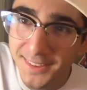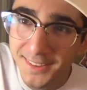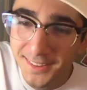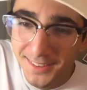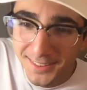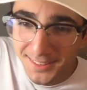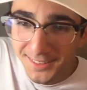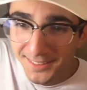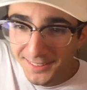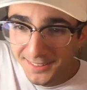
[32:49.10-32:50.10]

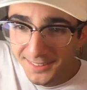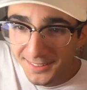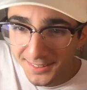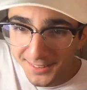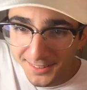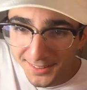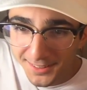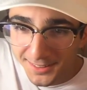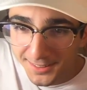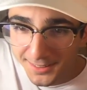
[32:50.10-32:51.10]

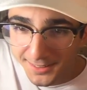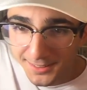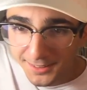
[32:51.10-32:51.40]
Nothing is said.